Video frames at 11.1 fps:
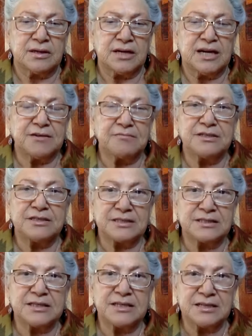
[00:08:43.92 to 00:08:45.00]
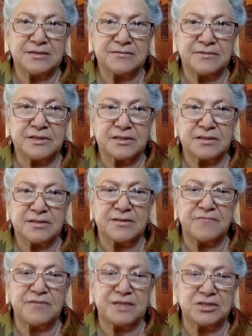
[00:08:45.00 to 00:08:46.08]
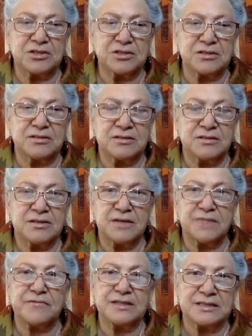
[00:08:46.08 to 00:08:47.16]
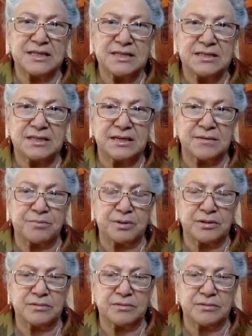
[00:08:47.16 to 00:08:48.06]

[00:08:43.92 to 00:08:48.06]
I received the vision of the seed temple.